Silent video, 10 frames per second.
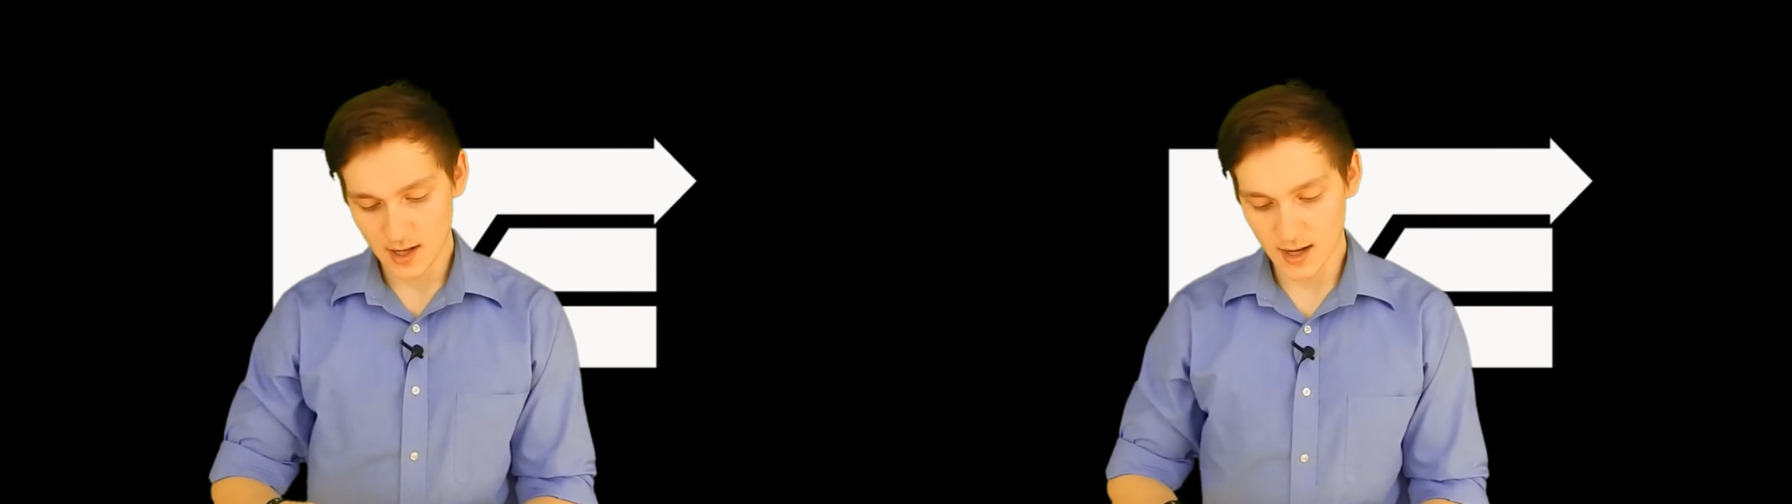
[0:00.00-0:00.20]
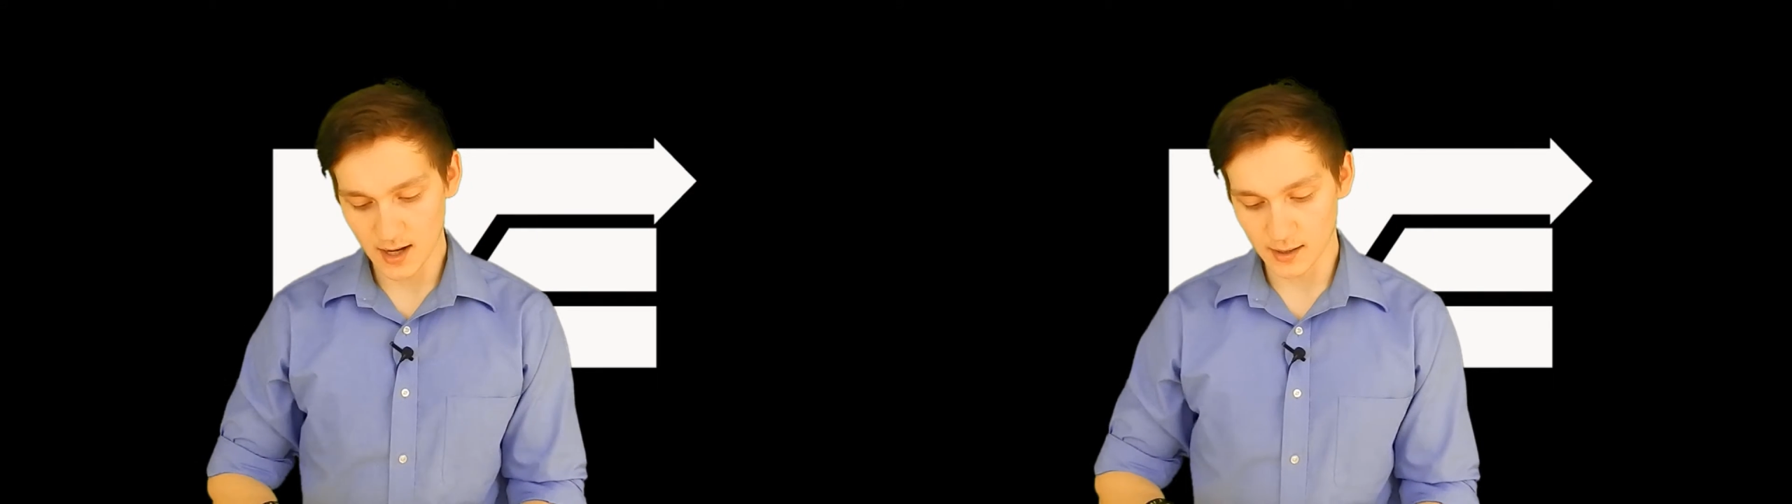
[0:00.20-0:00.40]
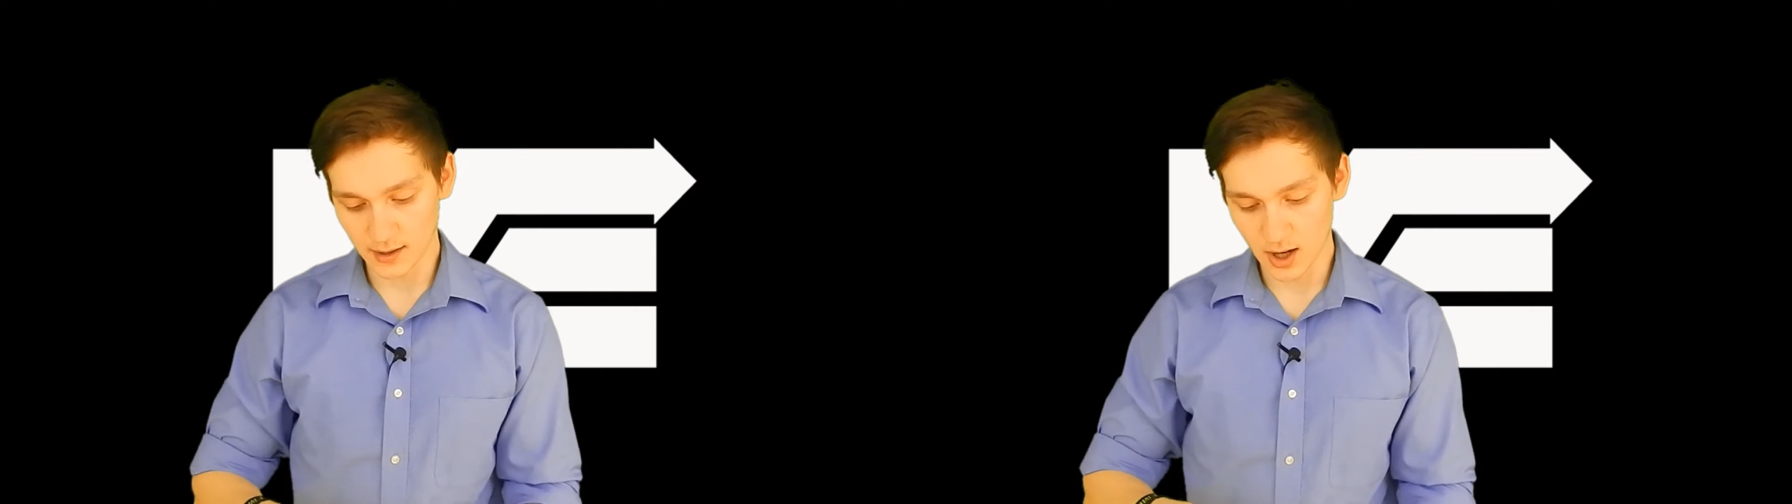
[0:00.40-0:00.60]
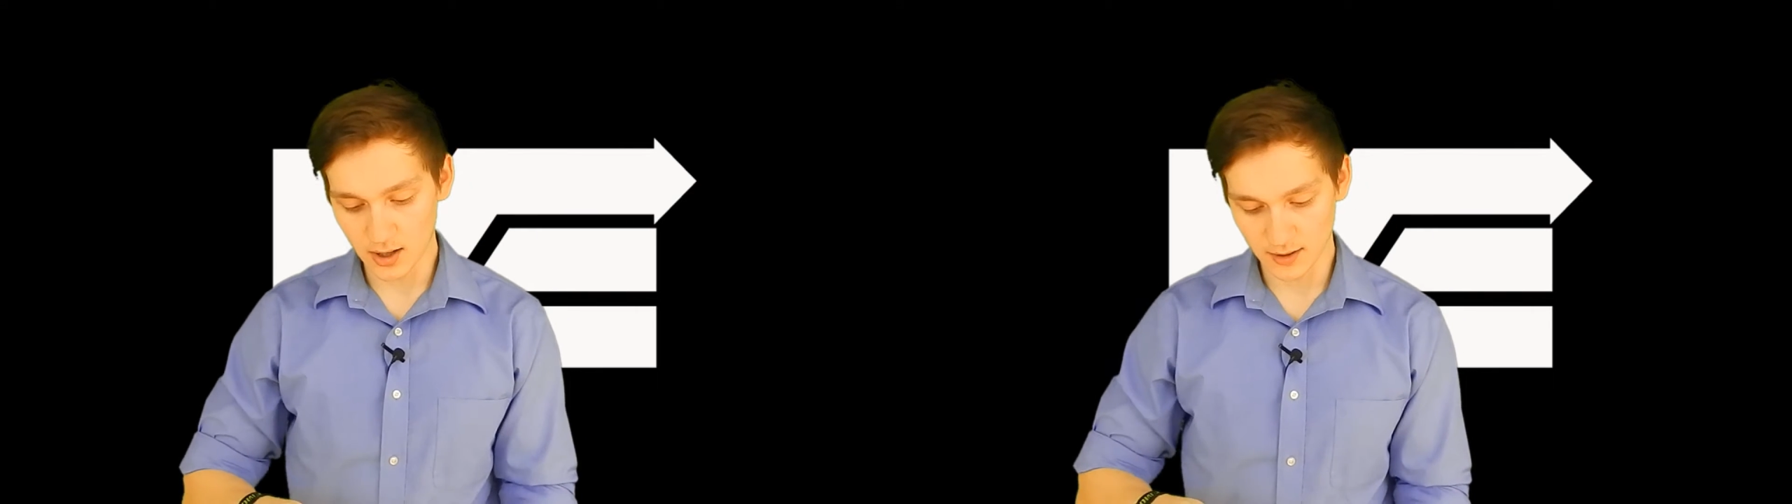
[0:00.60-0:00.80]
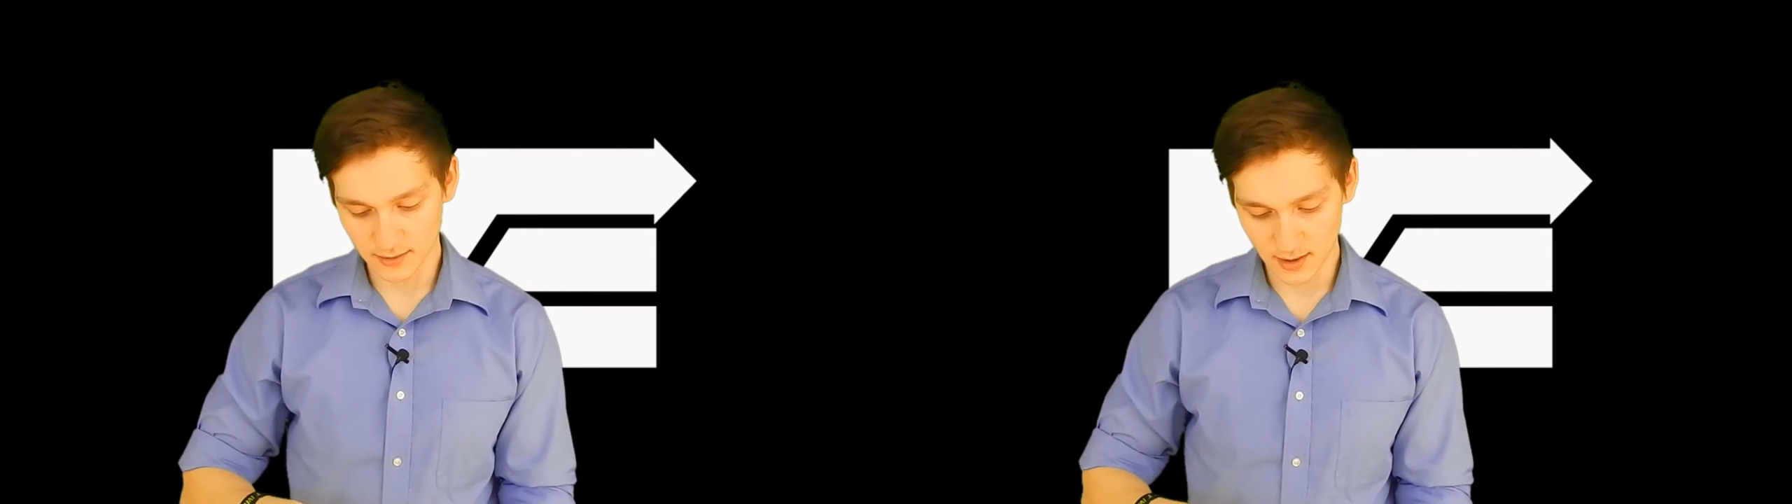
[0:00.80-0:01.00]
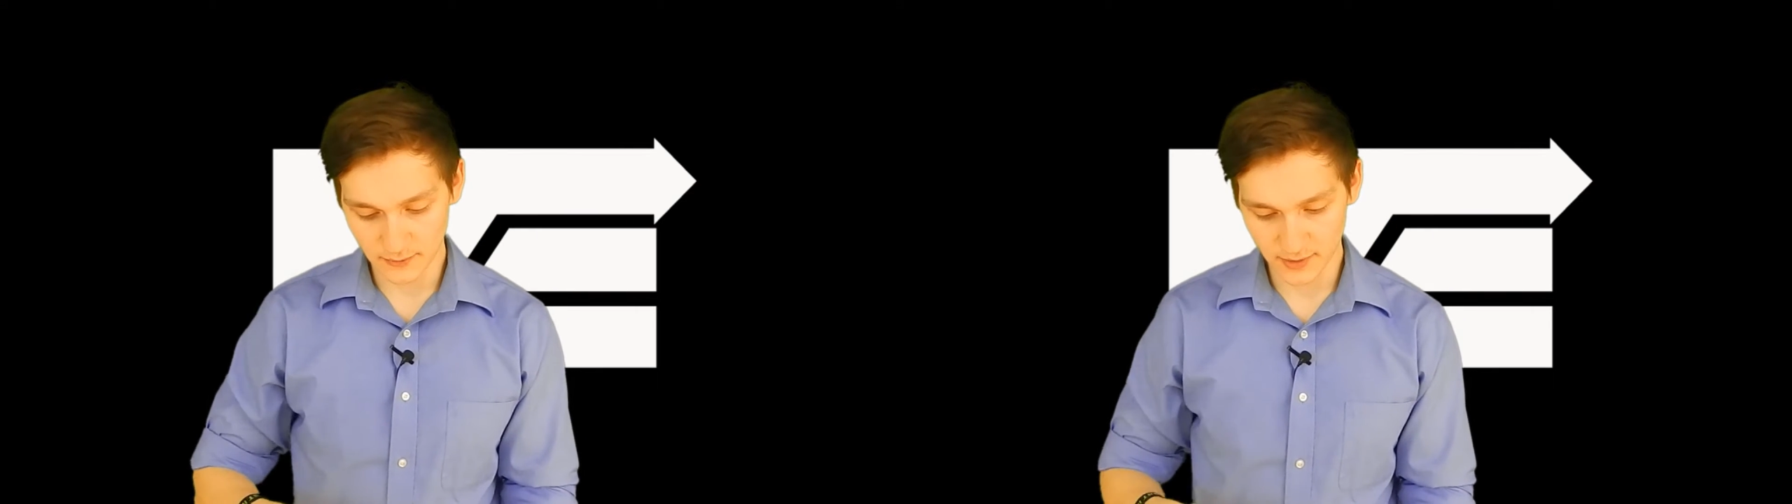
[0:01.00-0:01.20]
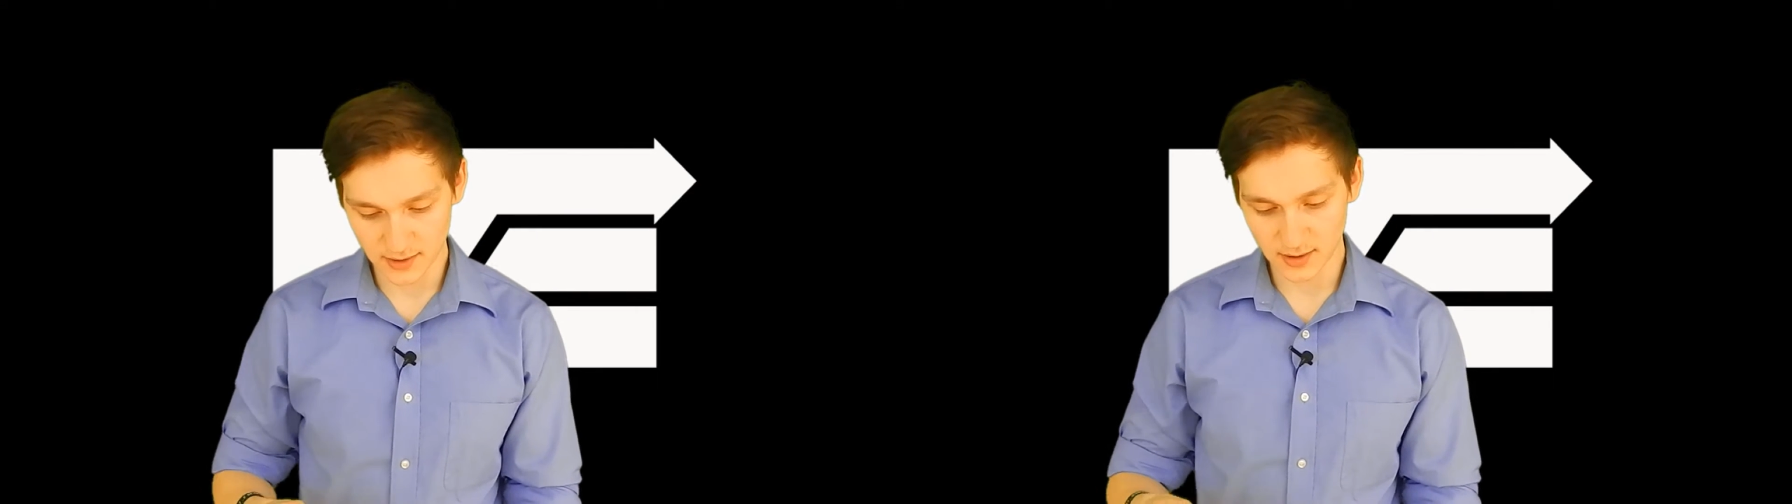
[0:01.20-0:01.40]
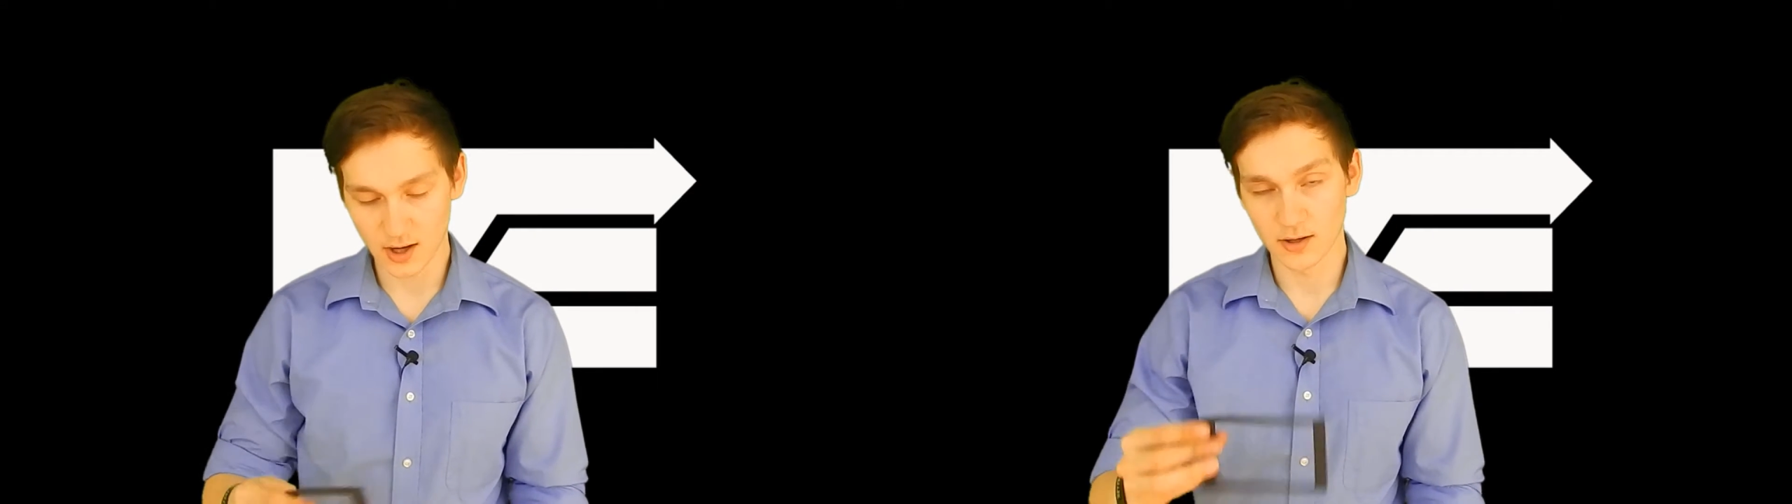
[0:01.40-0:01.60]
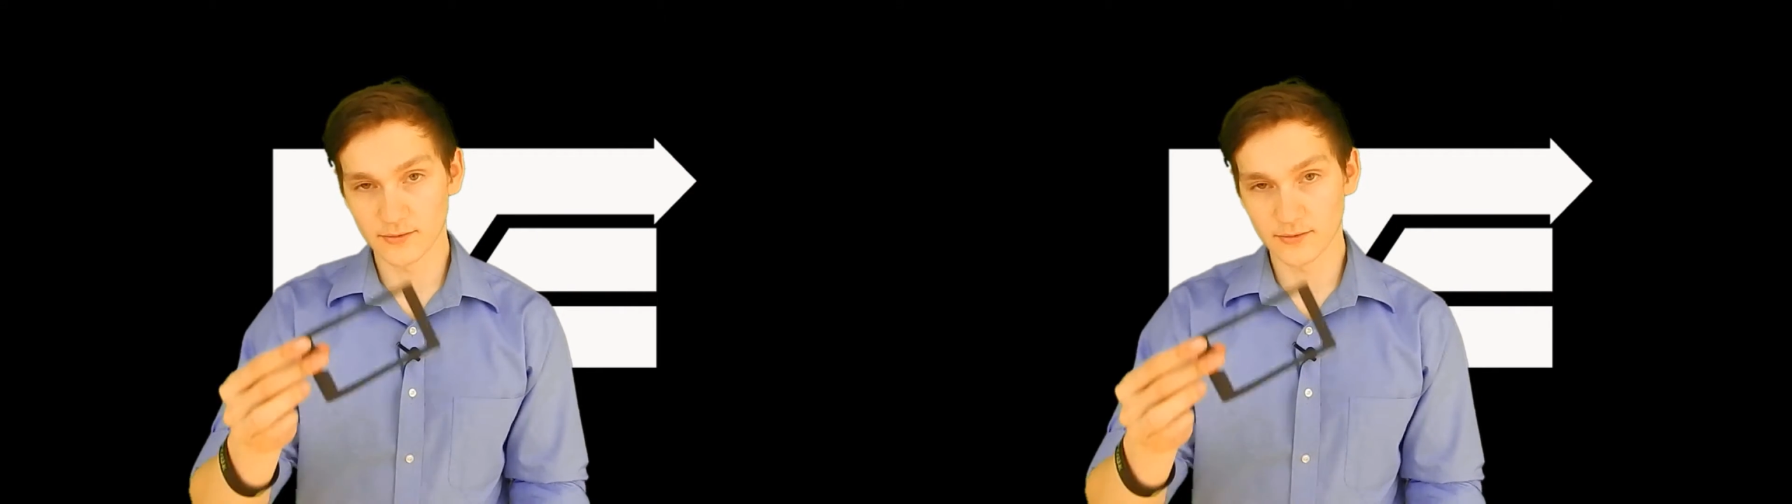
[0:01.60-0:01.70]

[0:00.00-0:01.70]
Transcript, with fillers: uh, card, the RFID card.